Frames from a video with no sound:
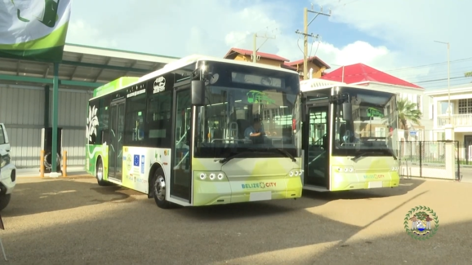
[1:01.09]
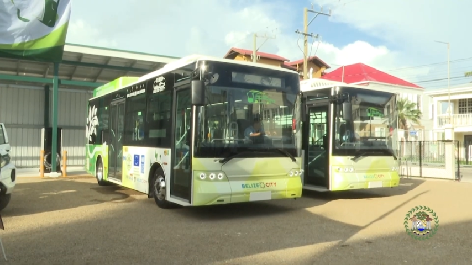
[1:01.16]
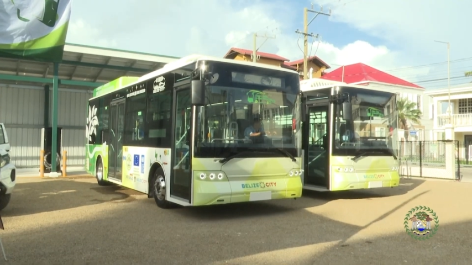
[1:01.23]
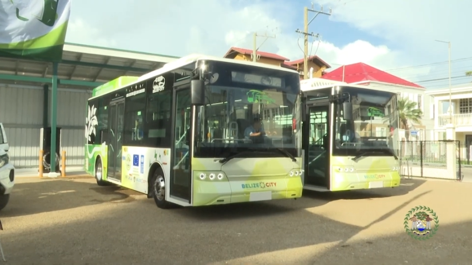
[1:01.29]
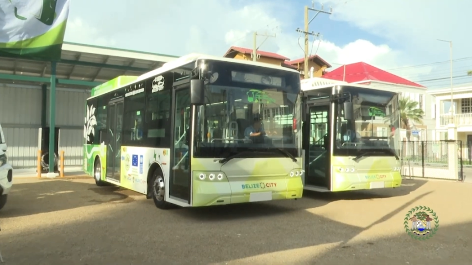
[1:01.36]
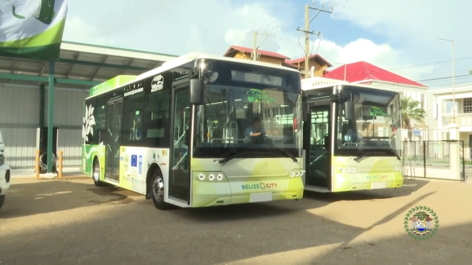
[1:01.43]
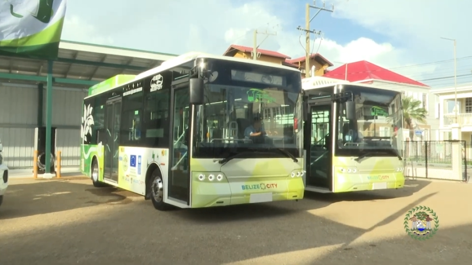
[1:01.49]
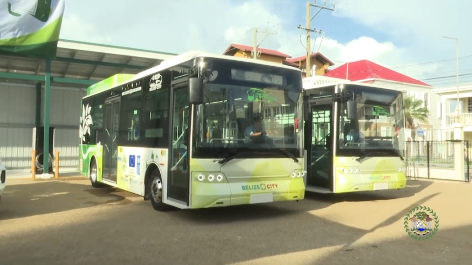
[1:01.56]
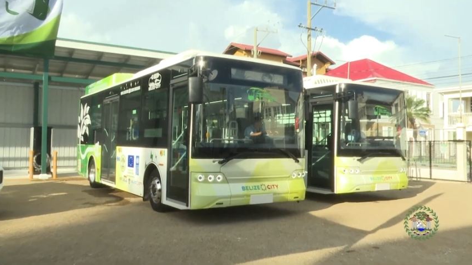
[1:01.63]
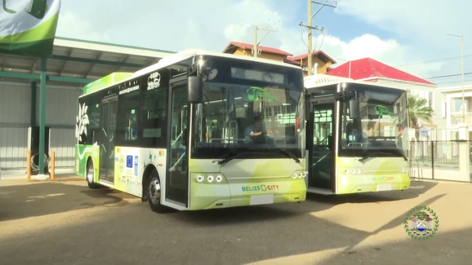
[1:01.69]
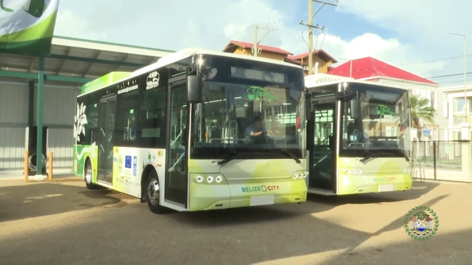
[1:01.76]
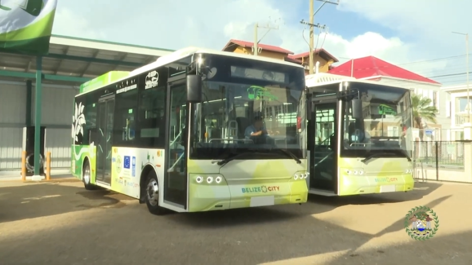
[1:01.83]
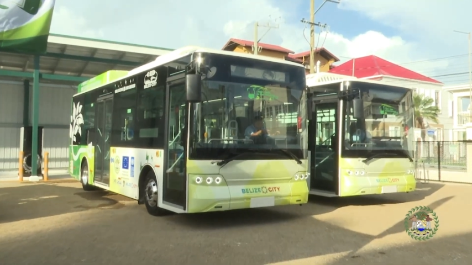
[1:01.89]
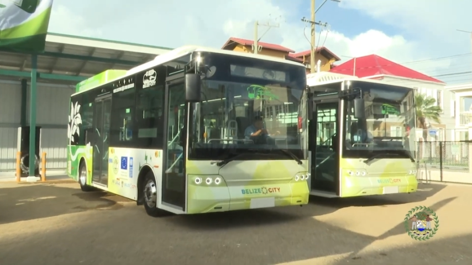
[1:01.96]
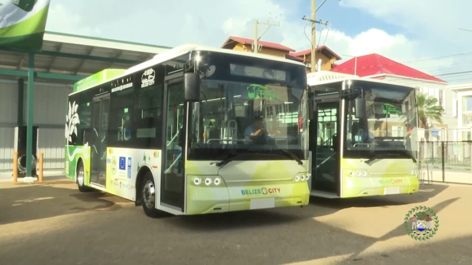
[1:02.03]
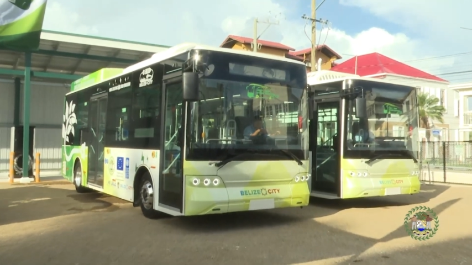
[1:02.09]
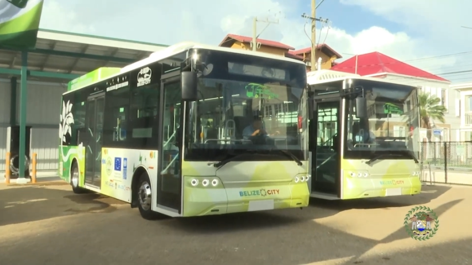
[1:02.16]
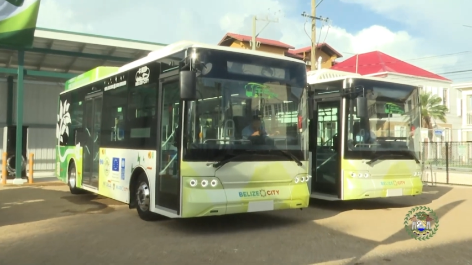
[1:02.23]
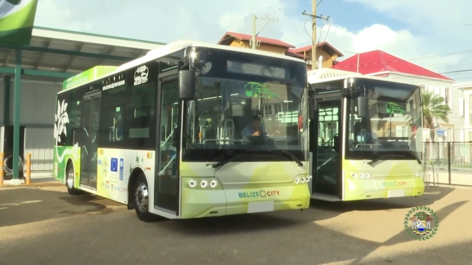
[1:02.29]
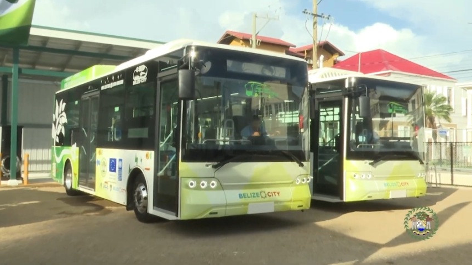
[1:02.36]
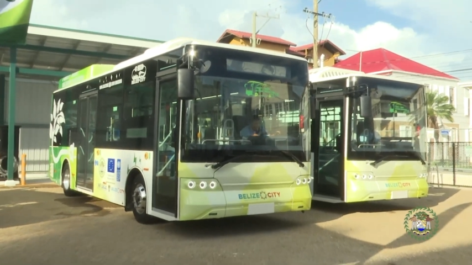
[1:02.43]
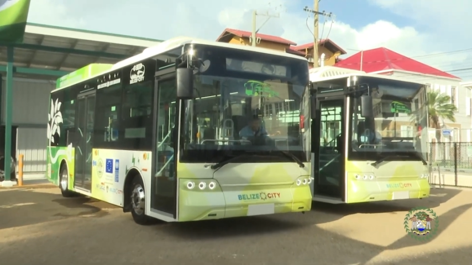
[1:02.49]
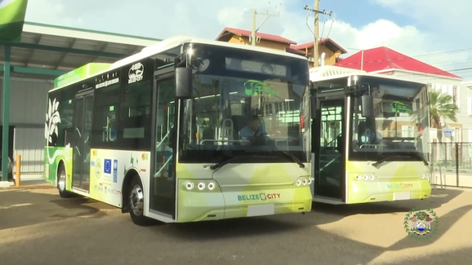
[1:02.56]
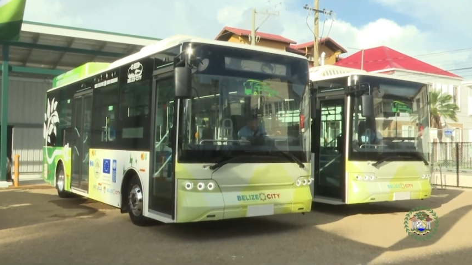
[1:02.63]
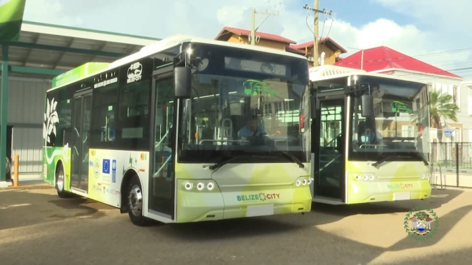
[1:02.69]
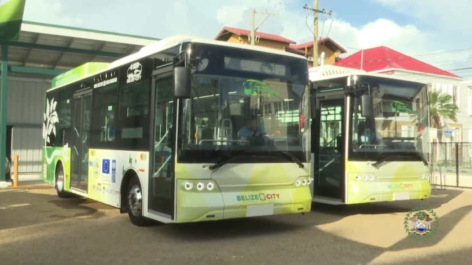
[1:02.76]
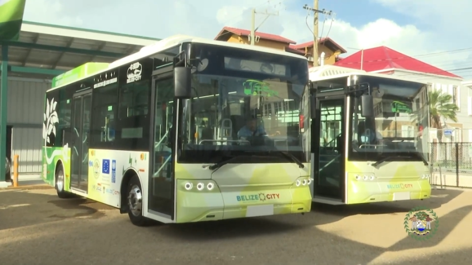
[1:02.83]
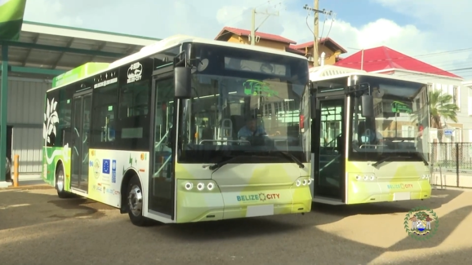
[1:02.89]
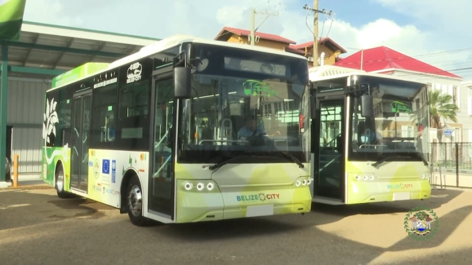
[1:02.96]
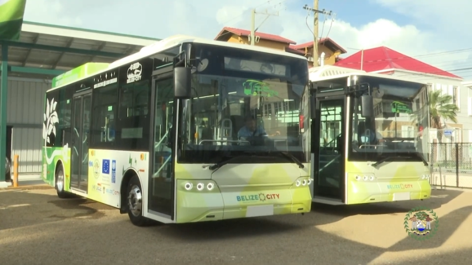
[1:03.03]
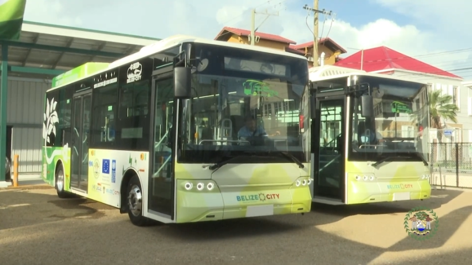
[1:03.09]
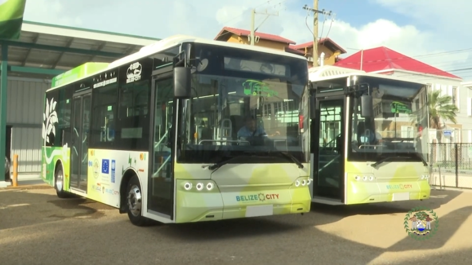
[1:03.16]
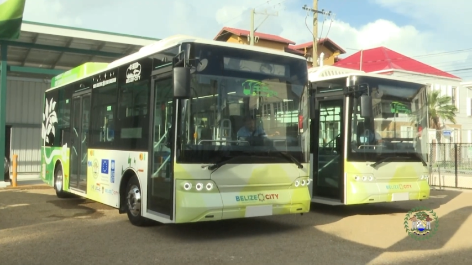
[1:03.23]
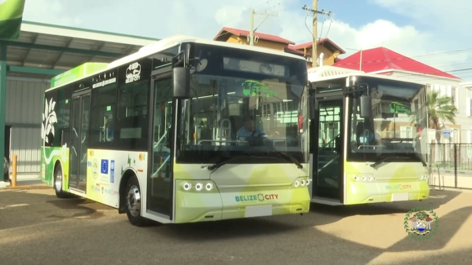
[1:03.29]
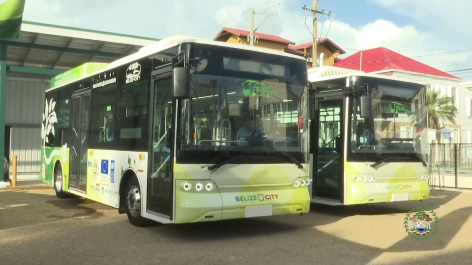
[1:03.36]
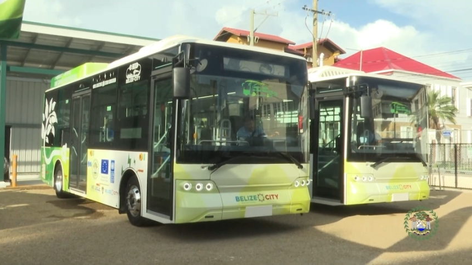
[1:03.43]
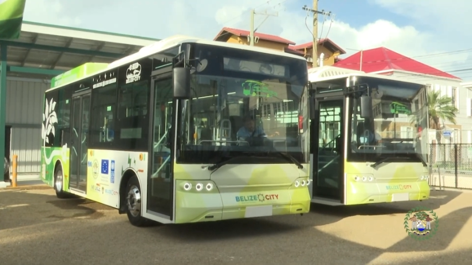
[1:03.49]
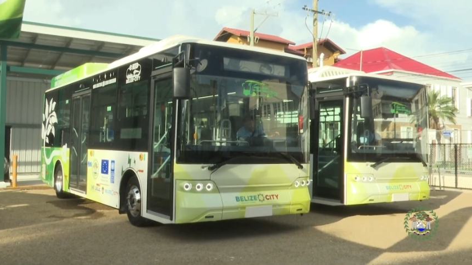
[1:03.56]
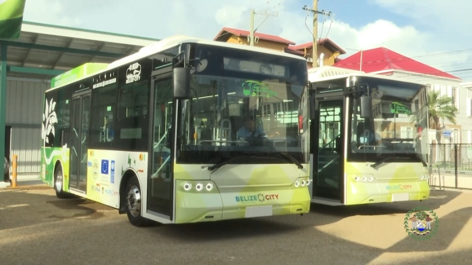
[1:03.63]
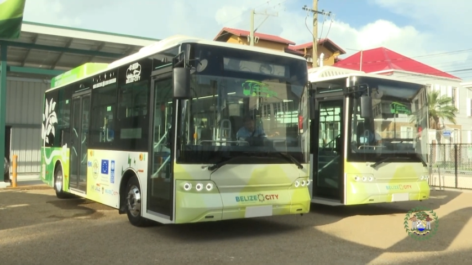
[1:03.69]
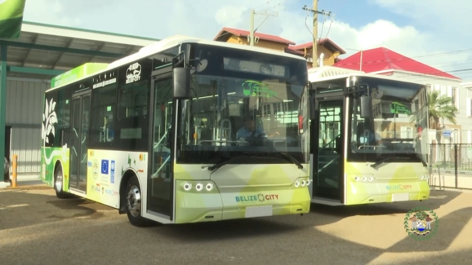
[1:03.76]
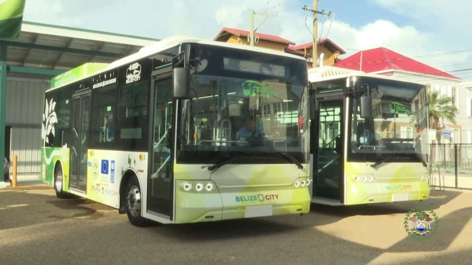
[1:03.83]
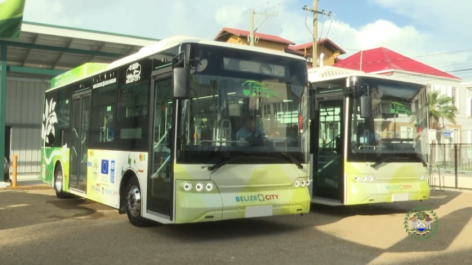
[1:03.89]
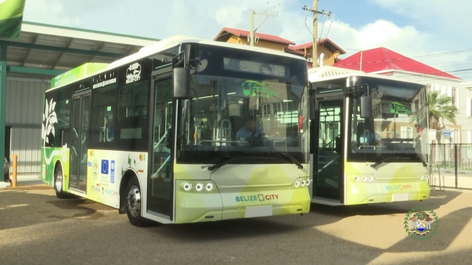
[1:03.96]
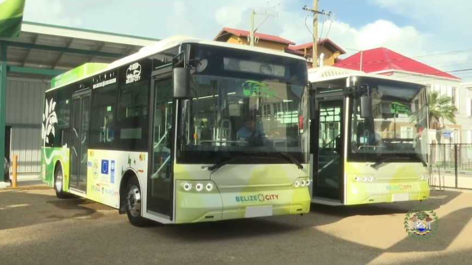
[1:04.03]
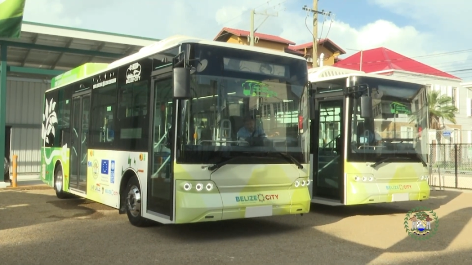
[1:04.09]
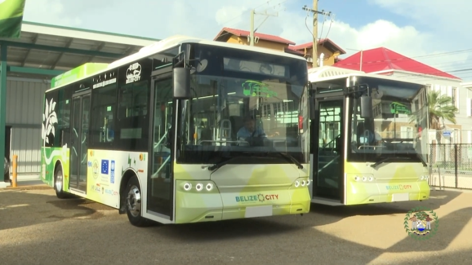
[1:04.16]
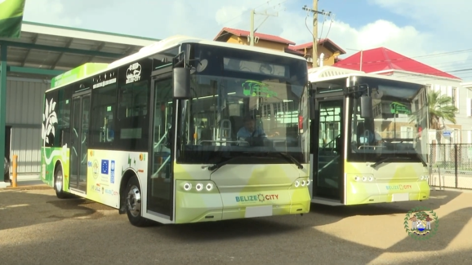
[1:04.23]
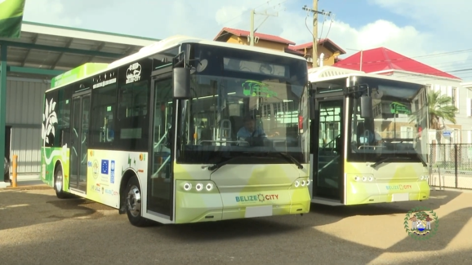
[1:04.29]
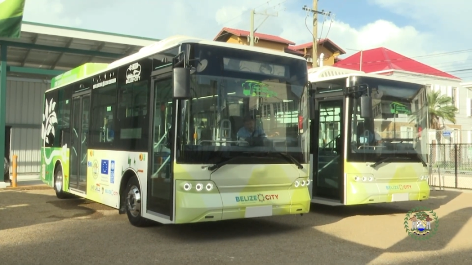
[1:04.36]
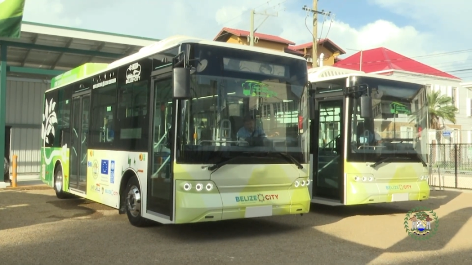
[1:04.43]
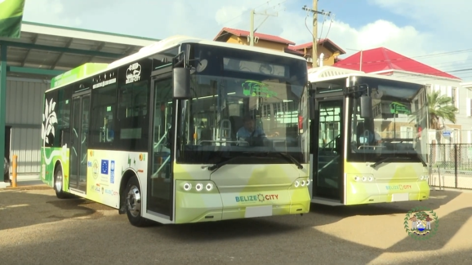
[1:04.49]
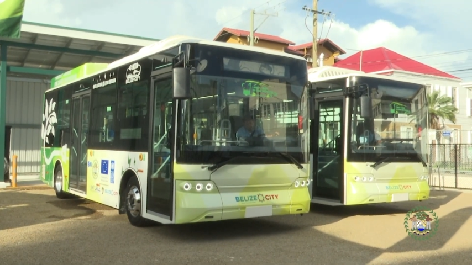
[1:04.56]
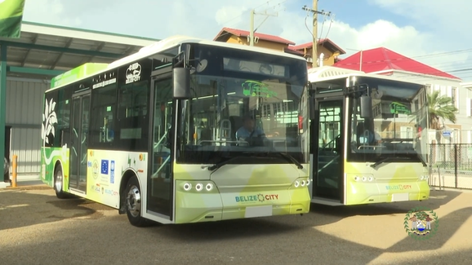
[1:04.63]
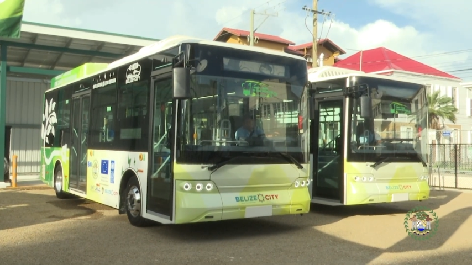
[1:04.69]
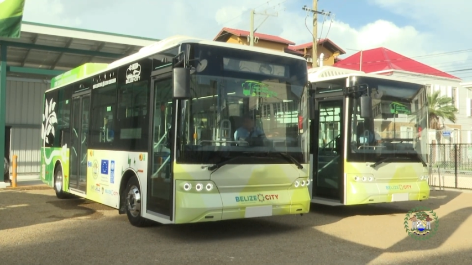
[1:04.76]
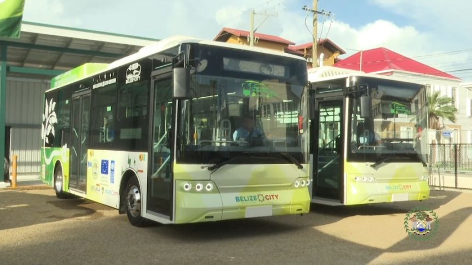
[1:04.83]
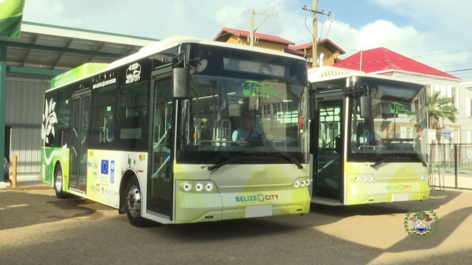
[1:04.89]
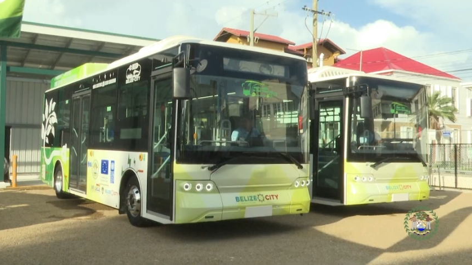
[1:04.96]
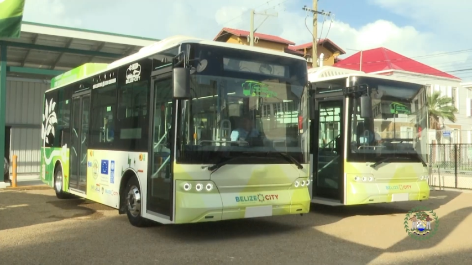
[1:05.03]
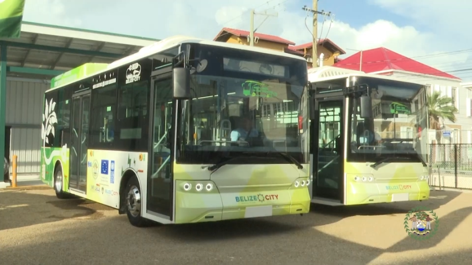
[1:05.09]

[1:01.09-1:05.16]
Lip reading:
No face is visible, so there are no lips to read.